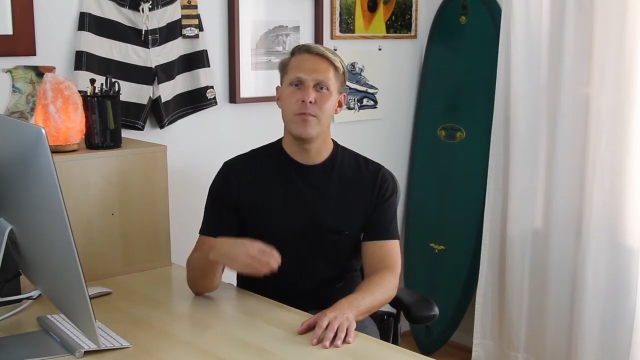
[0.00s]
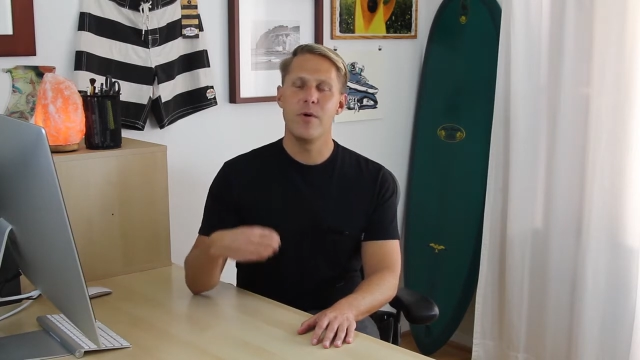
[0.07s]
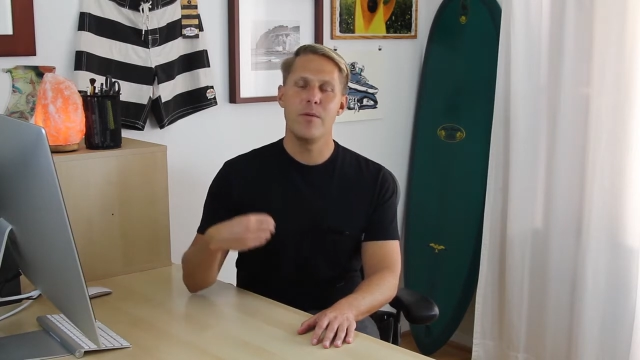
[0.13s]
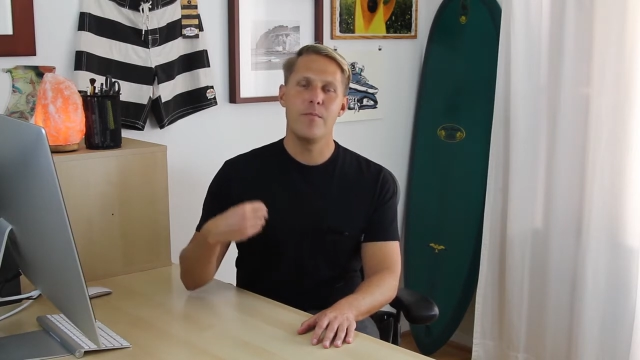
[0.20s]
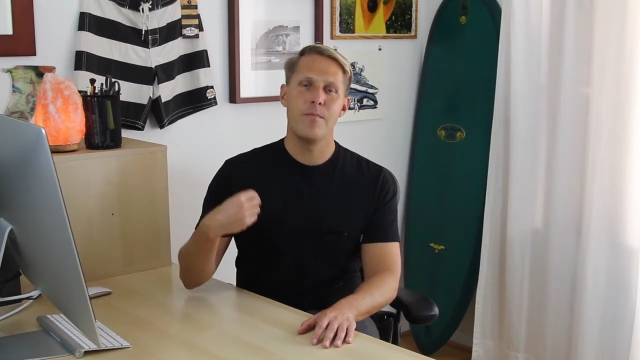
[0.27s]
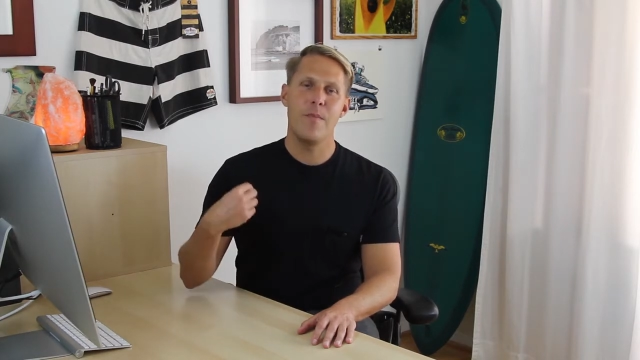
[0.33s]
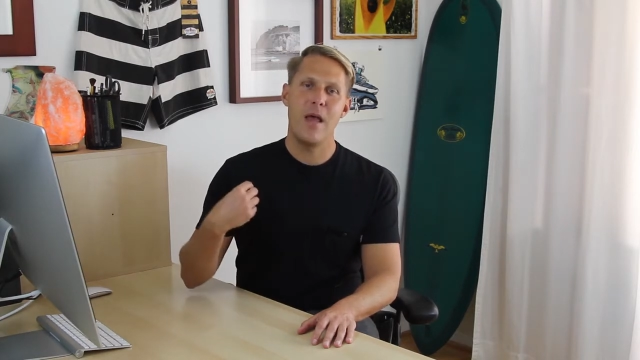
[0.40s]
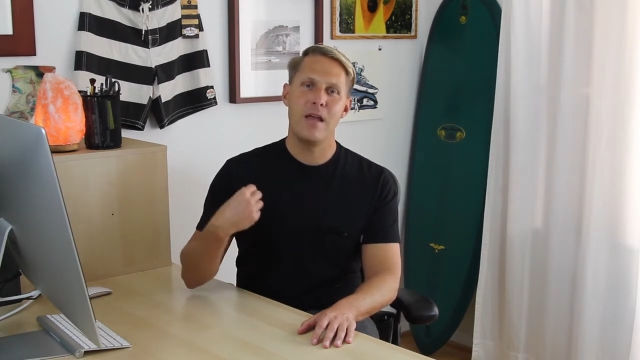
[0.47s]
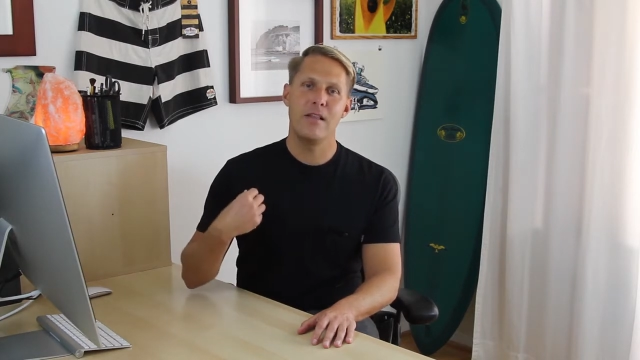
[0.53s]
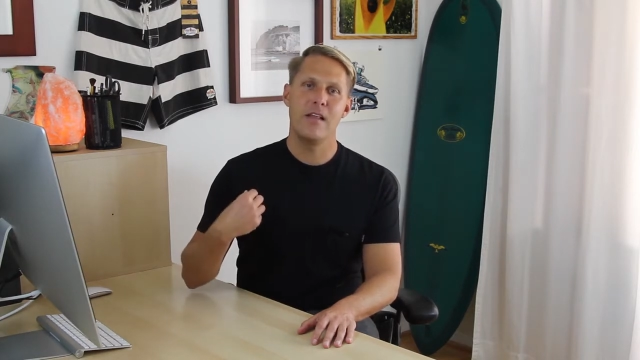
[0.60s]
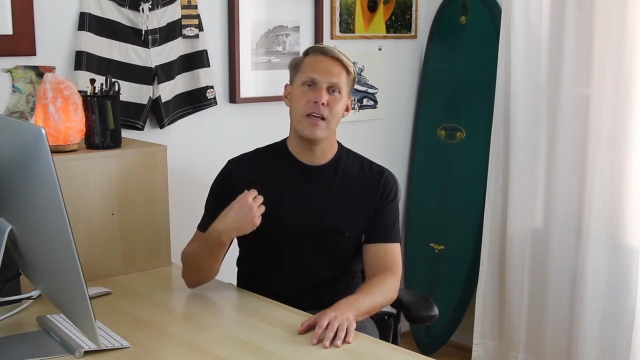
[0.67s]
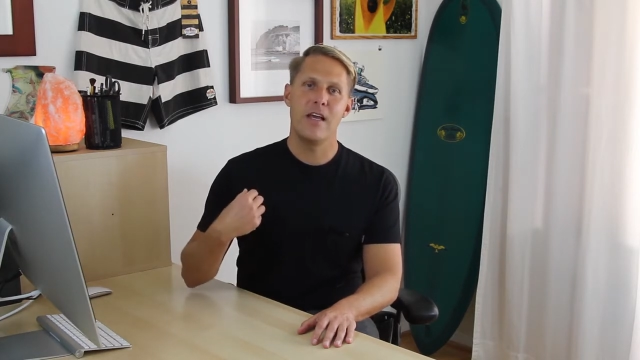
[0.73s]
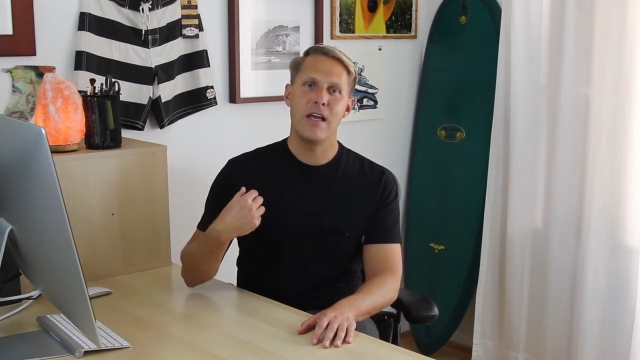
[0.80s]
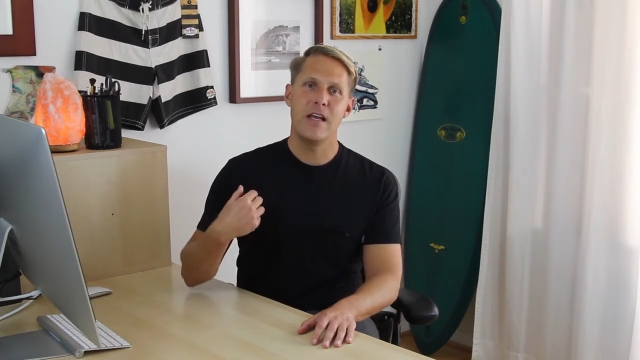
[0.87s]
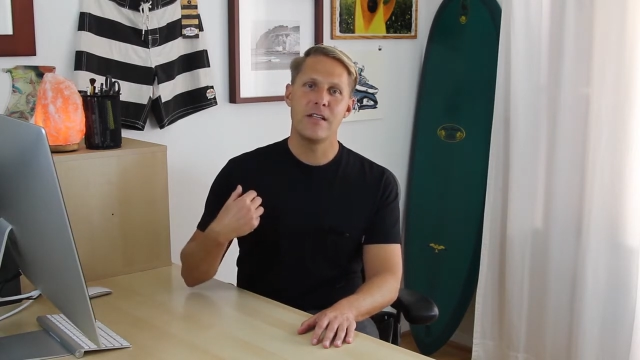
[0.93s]
but
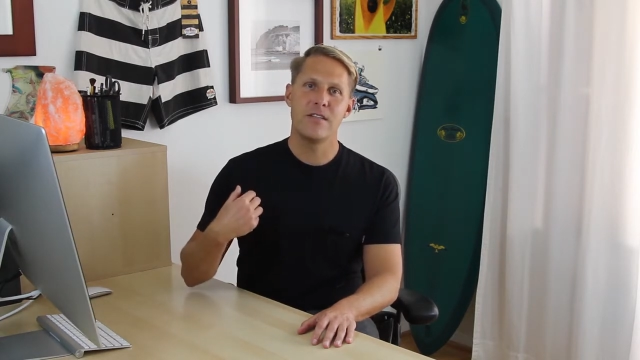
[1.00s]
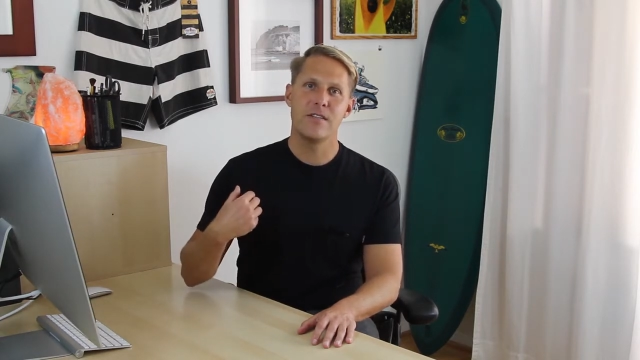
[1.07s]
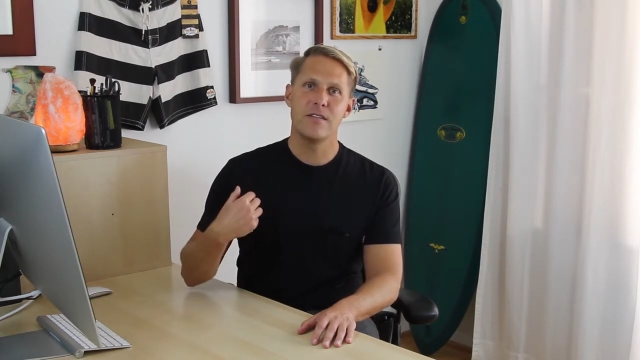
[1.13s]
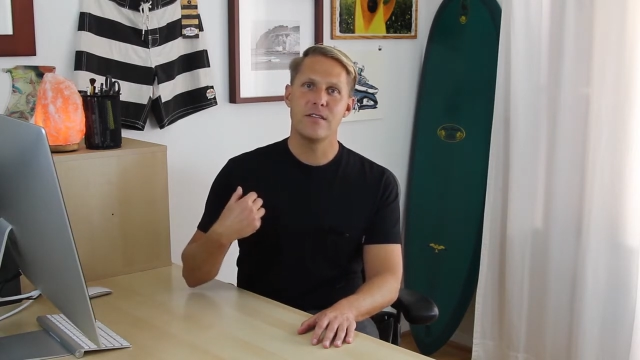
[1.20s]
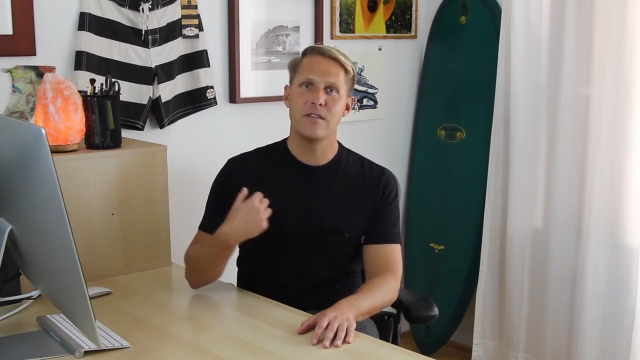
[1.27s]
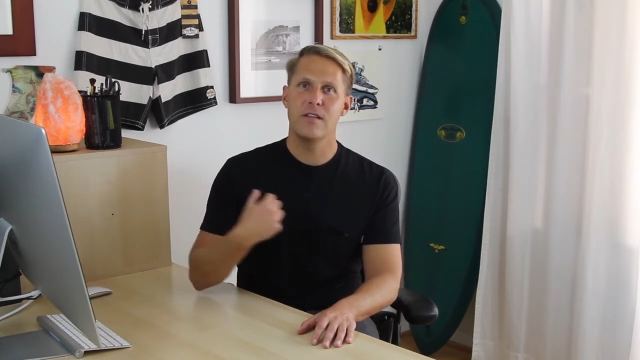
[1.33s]
mainly it's